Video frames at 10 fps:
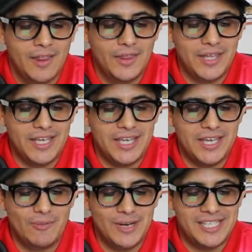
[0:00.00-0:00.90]

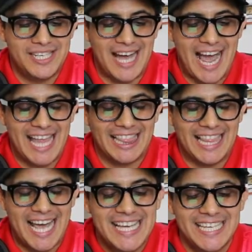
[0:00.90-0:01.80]
The reason I
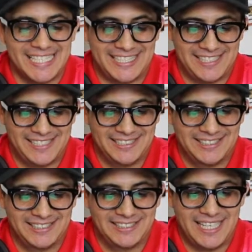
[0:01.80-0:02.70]
like it,
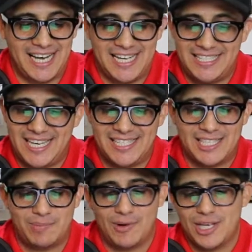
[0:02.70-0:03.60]
it takes
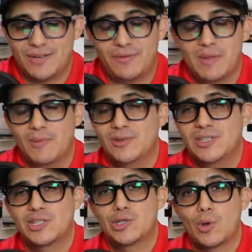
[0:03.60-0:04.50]
inspiration from the most
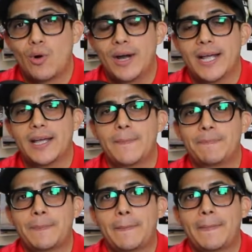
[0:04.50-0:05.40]
historic,
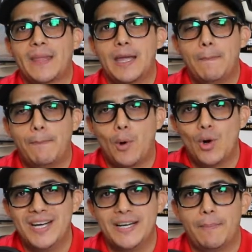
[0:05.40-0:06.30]

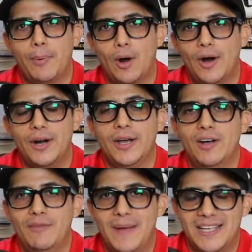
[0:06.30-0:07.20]
important part
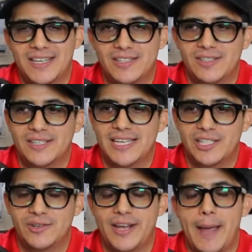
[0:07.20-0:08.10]
of Manchester's
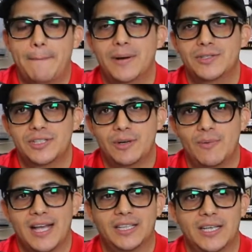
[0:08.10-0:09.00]
history and puts it
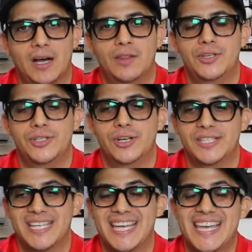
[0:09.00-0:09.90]
directly on the
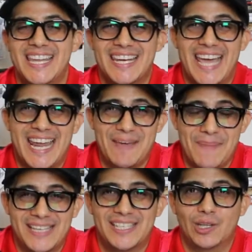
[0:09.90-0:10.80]
jersey, and it
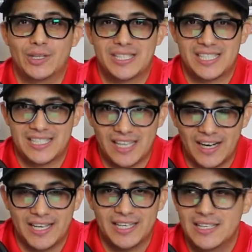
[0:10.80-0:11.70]
makes it look
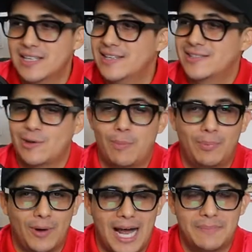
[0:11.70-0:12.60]
stunning. So
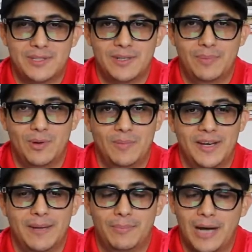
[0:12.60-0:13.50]
props to
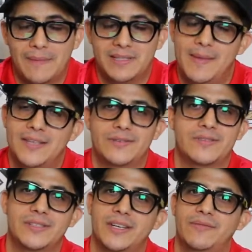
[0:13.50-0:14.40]
Puma and props to
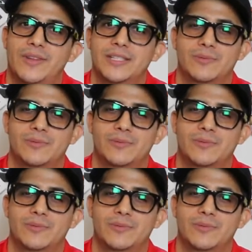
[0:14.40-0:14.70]
Manchester City for this